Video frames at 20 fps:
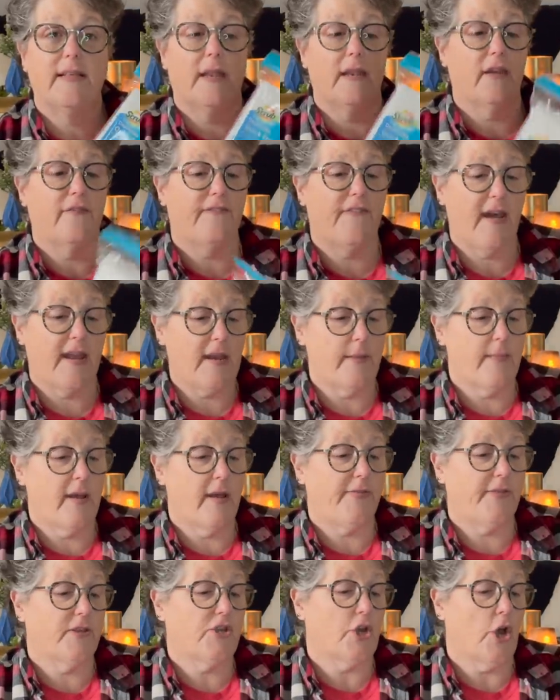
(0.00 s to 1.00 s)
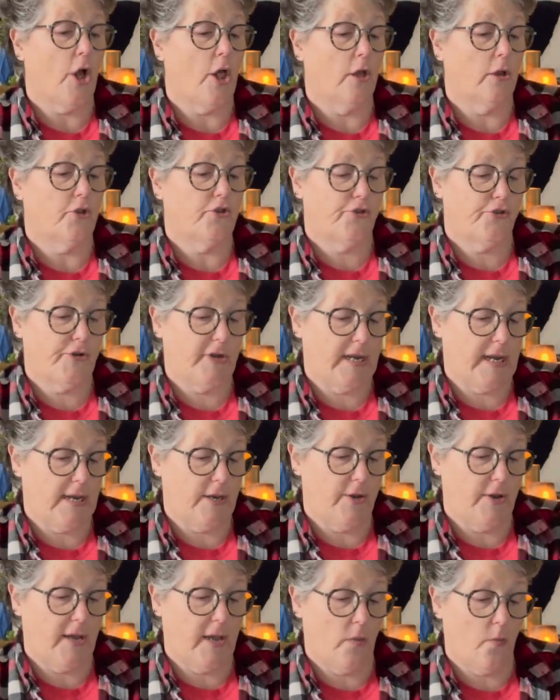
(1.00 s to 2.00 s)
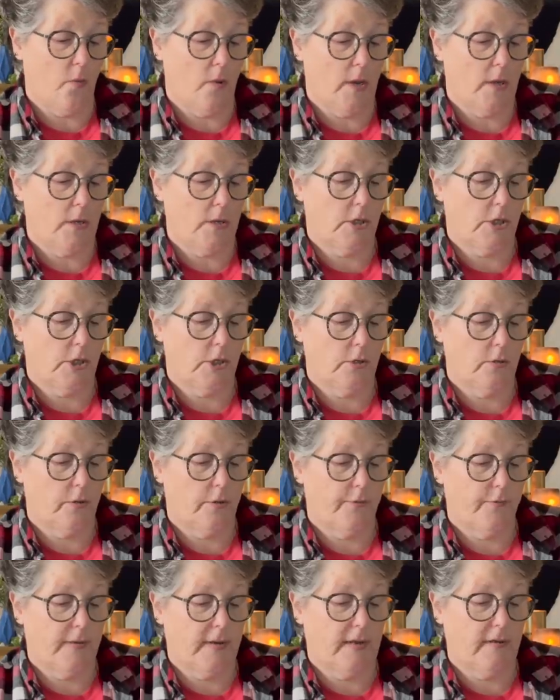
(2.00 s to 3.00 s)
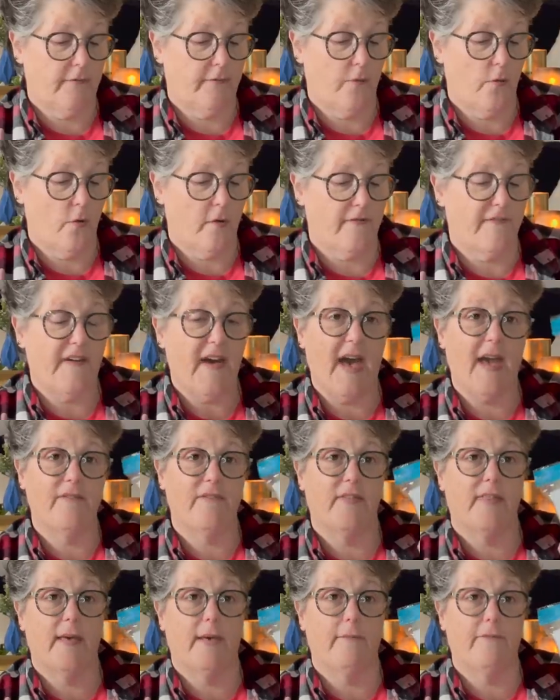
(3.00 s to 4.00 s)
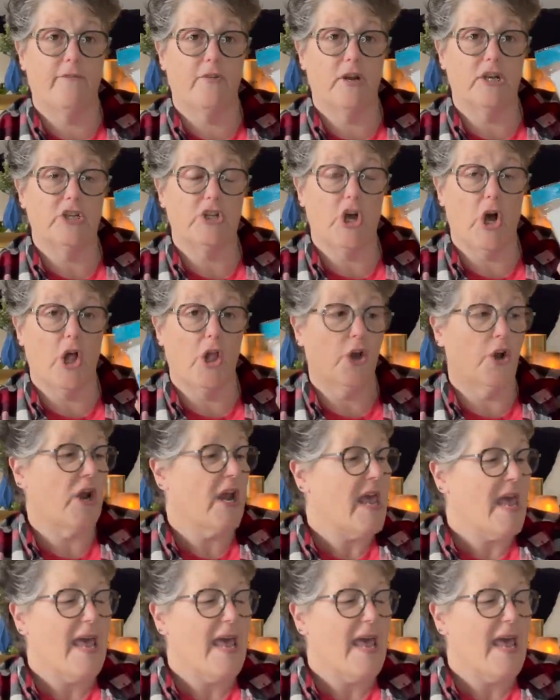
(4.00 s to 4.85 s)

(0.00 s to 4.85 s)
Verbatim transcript: And to find them at the Dollar Tree and you get one, two, three, four, five of them for a dollar.